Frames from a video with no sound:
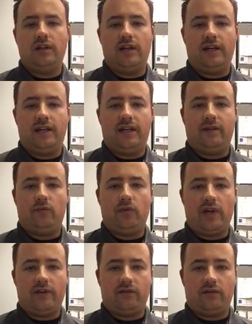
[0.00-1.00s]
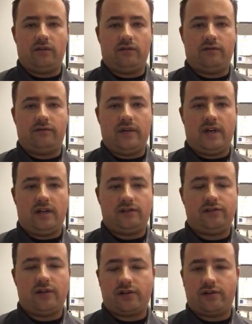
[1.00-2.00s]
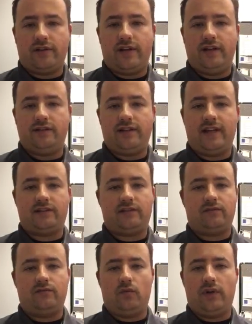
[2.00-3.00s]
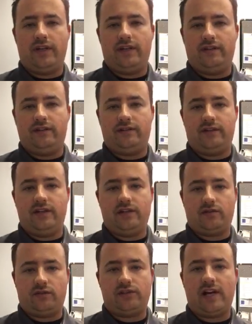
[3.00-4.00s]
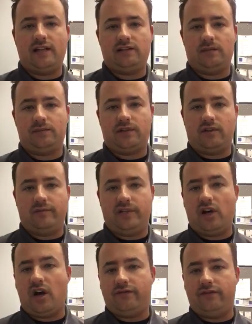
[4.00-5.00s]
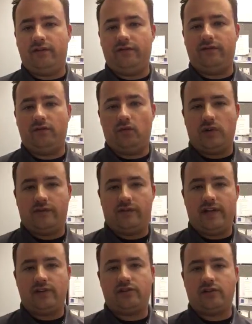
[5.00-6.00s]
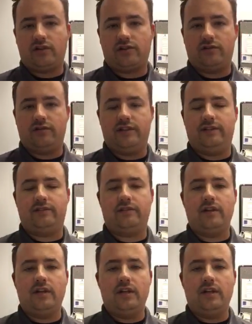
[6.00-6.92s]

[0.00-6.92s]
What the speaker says: And whatever structure that is, that's what his initial size up is going to be off of, whatever that structure is.